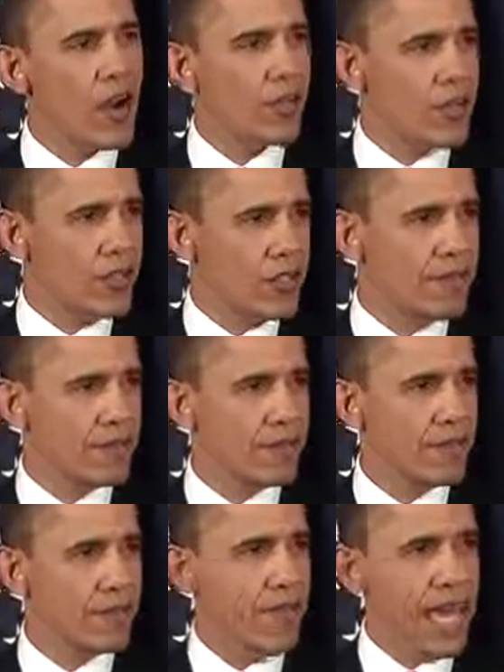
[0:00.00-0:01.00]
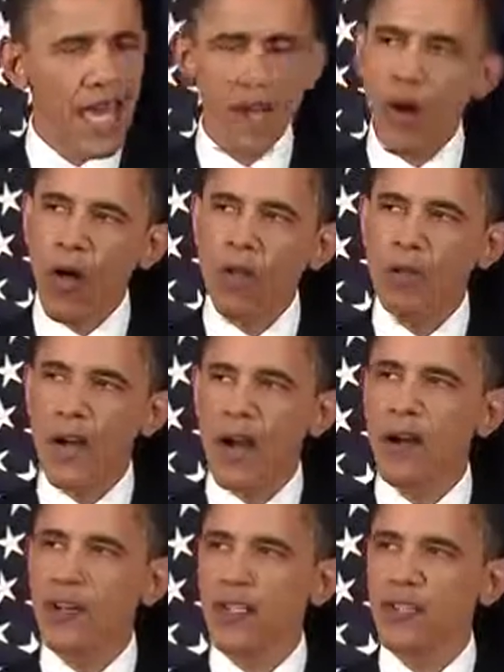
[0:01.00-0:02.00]
embassy and all
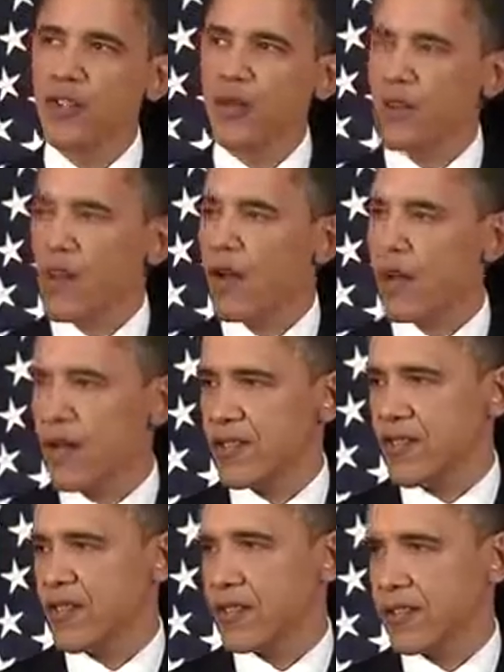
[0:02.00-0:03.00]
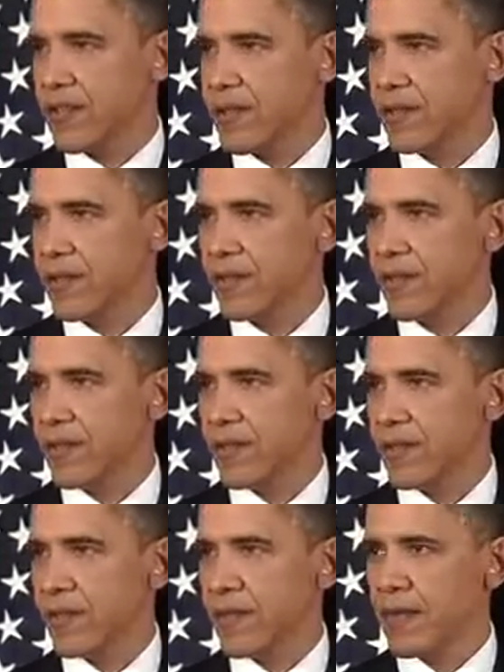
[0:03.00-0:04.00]
Americans who sought our assistance.
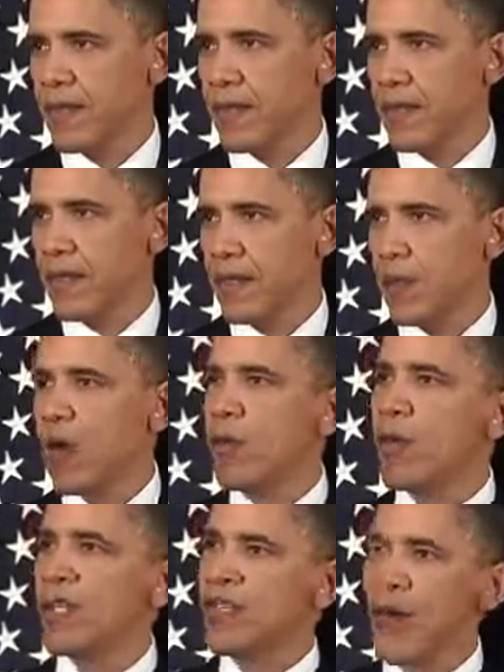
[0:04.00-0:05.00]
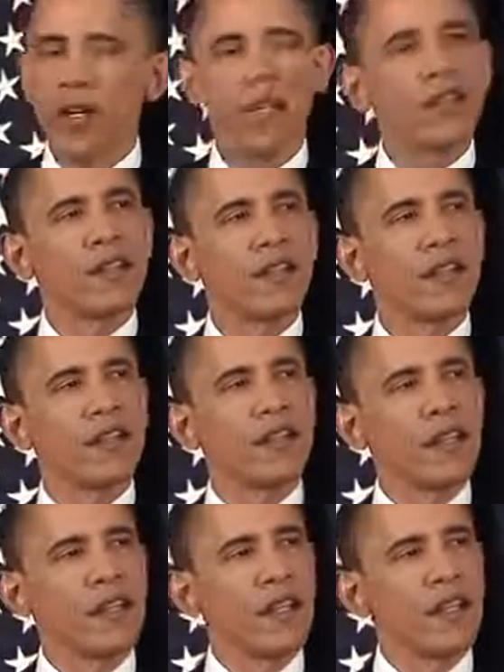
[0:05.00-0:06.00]
When we took
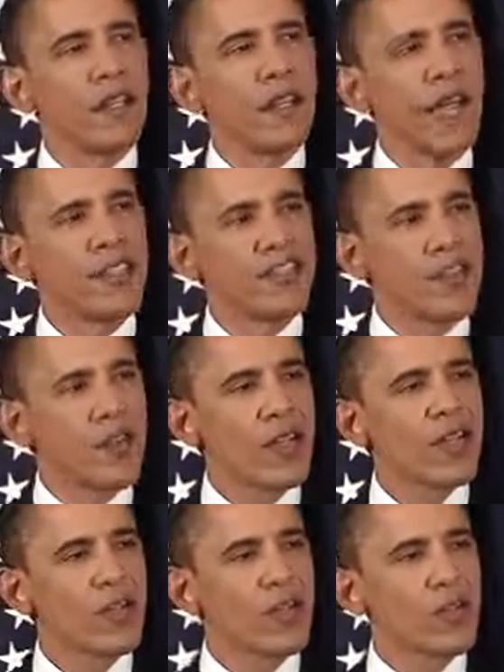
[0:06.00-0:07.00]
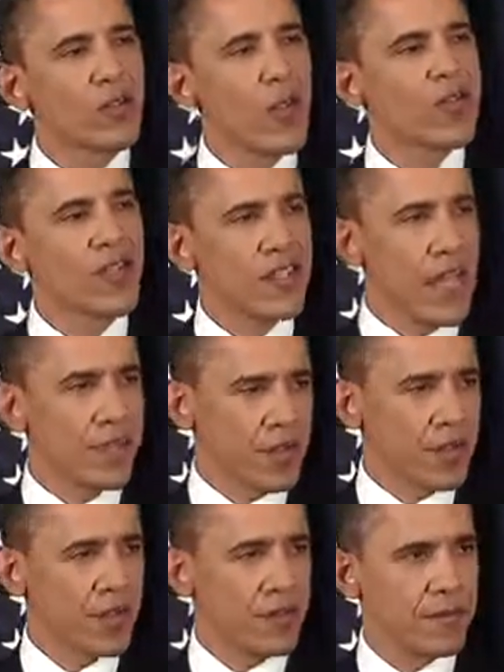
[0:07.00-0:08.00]
a series of swift
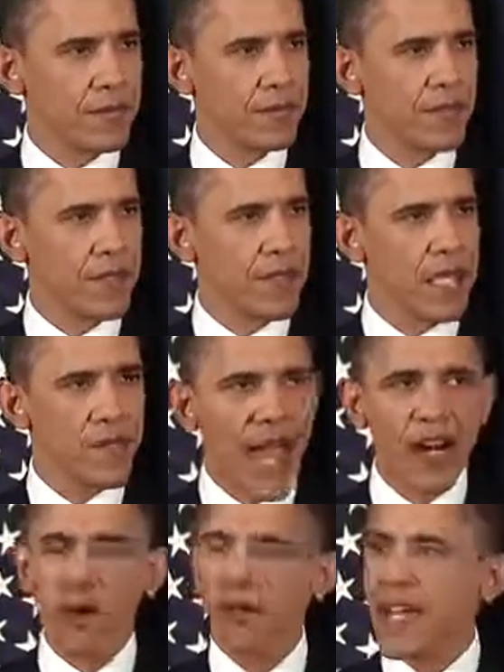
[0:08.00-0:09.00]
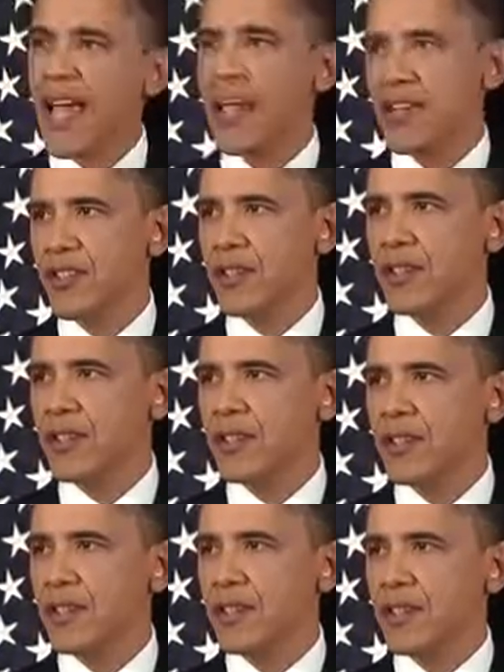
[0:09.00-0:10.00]
steps in a matter of days
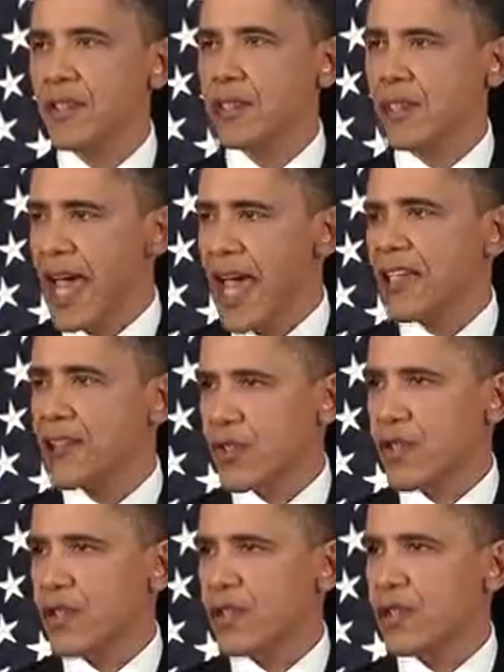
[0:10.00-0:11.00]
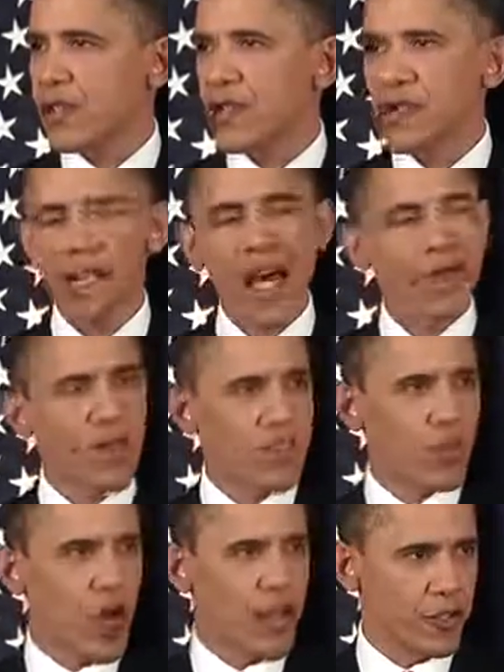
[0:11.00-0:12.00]
to answer Gaddafi's
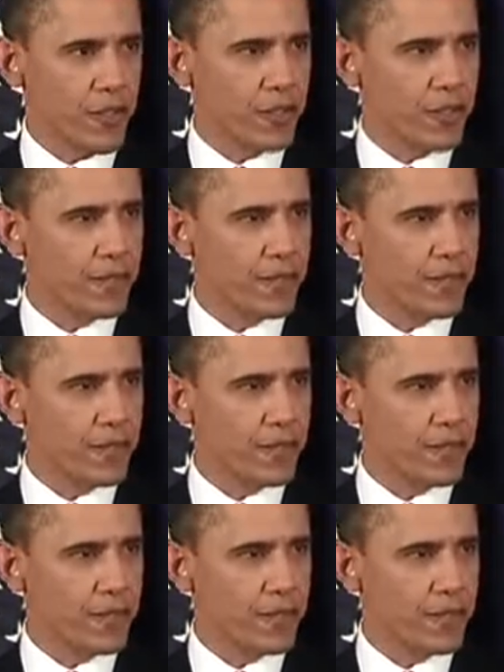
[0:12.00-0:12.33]
aggression,